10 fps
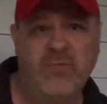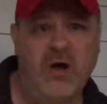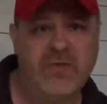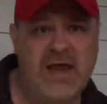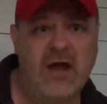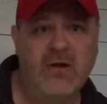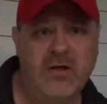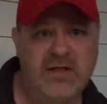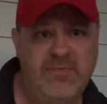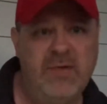calls it out and
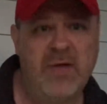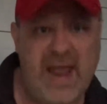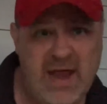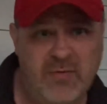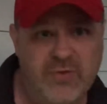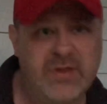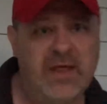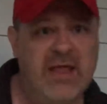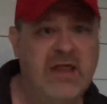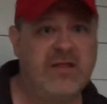calls these people animals,
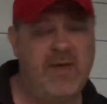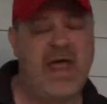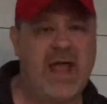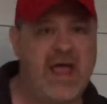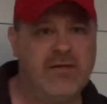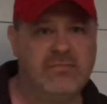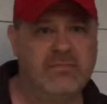he's the bad guy.